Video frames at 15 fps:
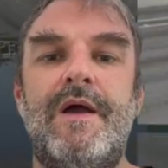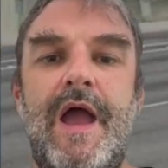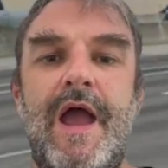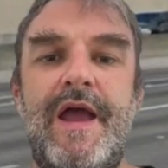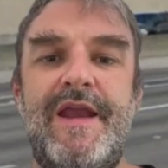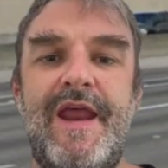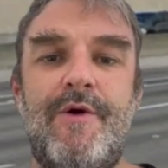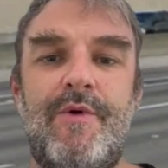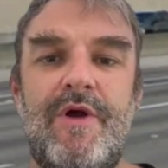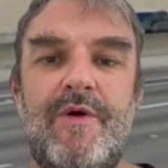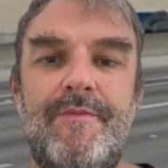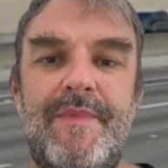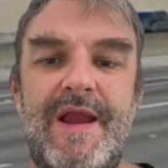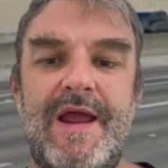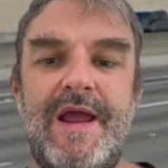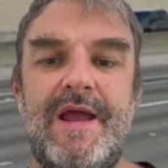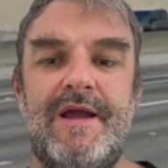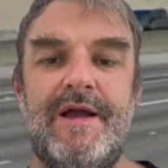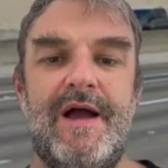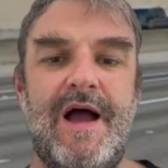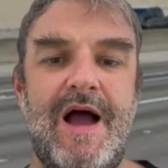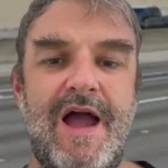And now we're
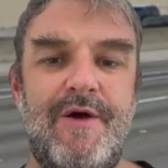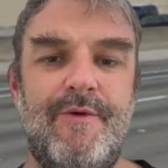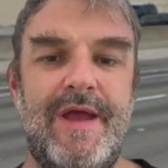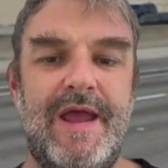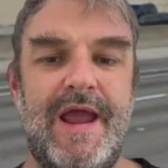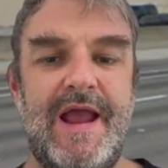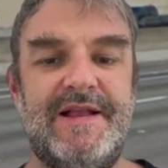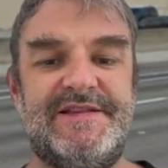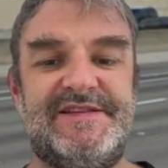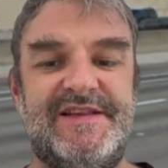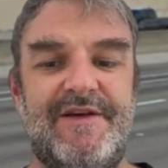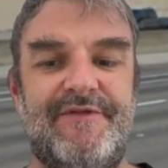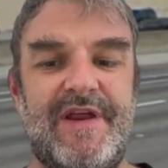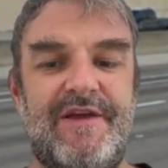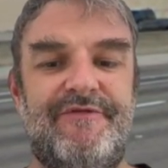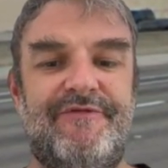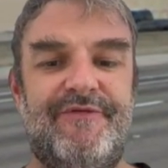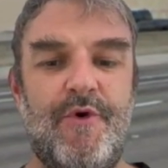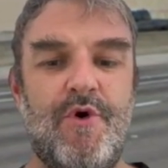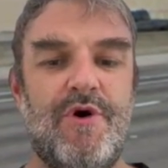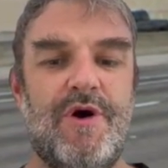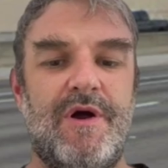meeting Highway
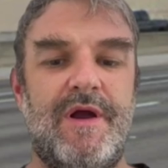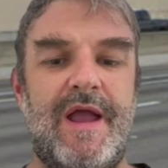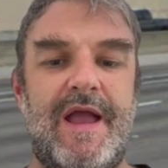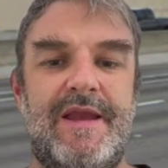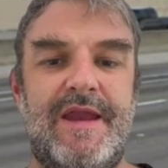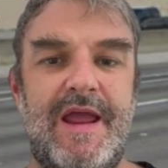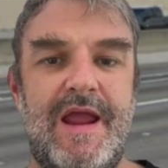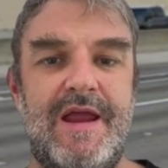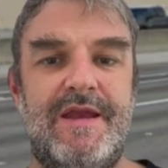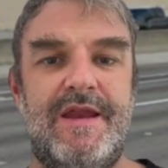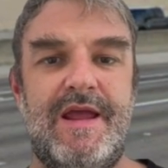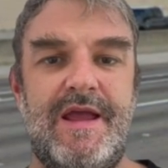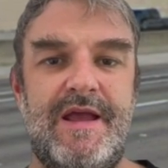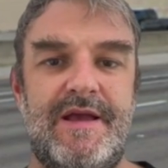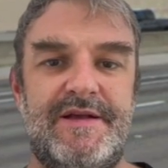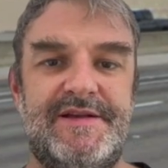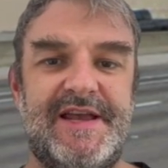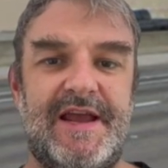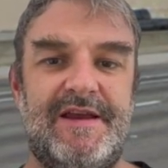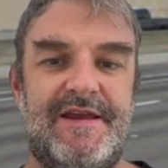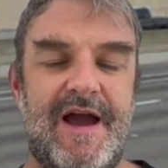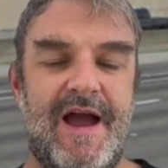874, and it is
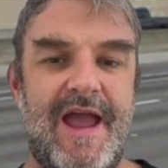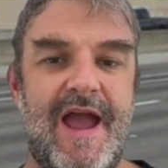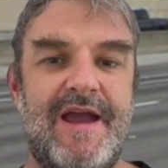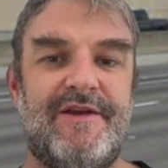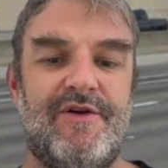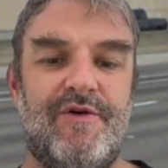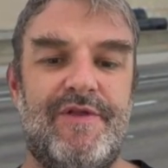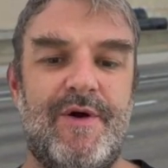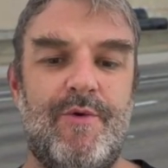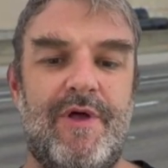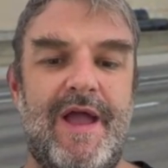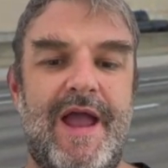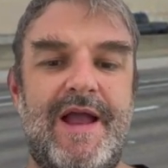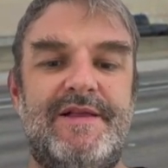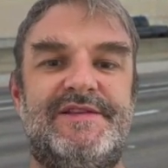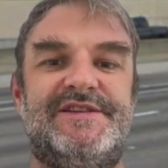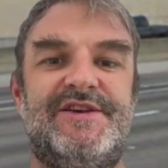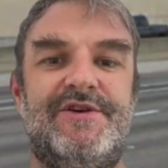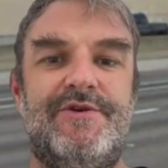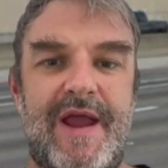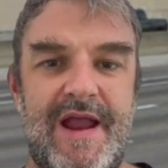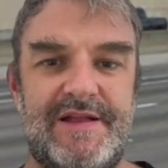a diagonal that will head
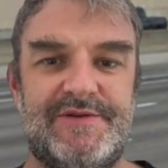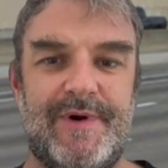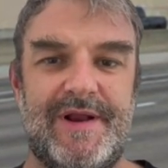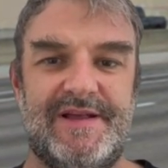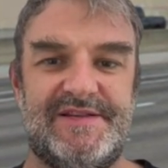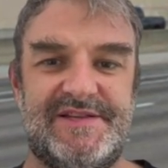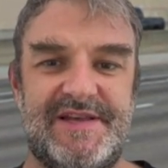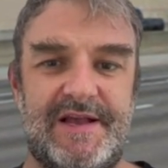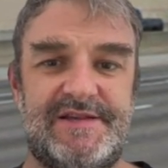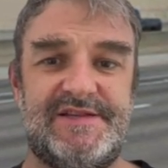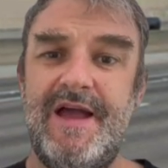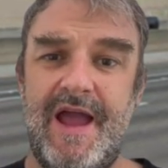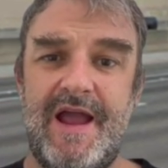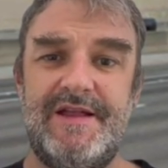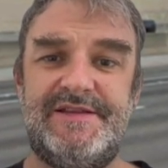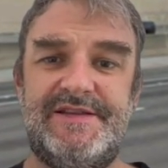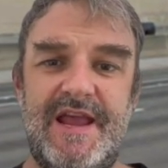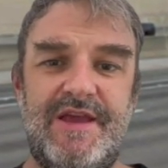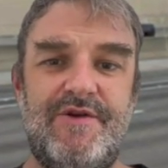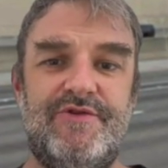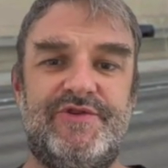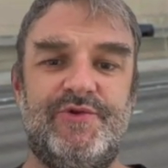to 826 and
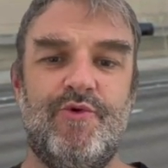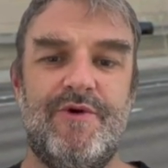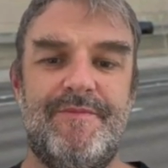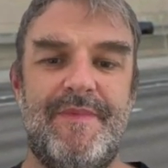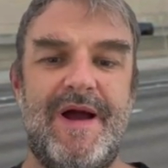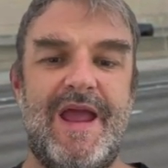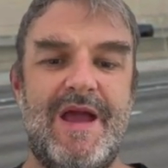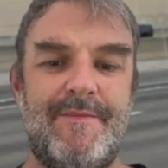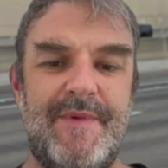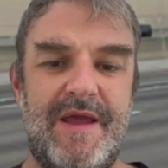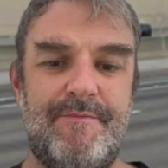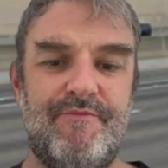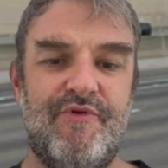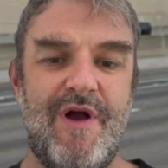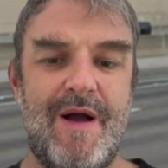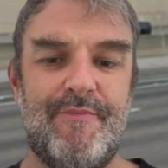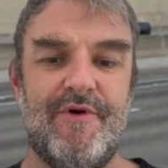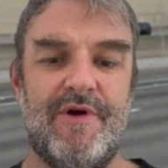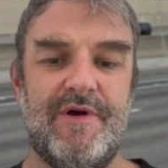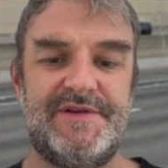take you toward Miami proper.